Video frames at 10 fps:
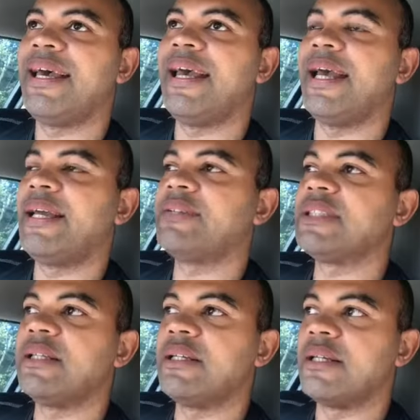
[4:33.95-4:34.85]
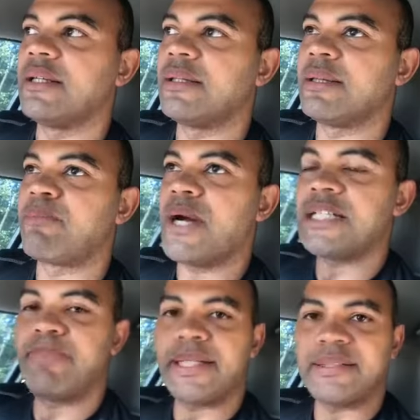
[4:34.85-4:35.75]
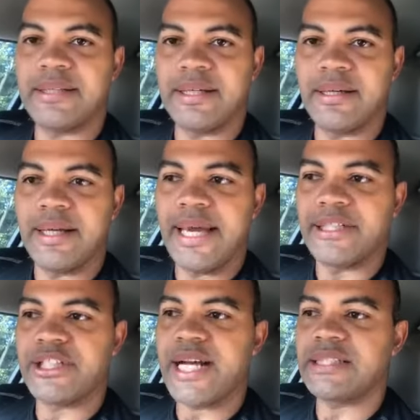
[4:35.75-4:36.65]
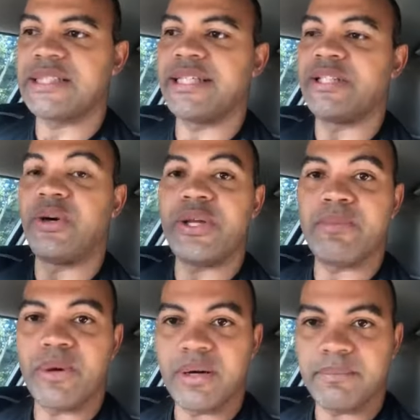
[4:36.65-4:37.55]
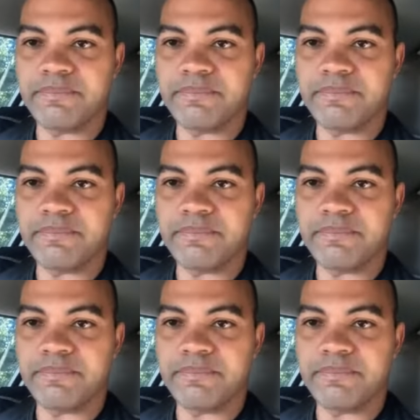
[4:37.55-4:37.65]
It gives the prospect a chance to get to know you more,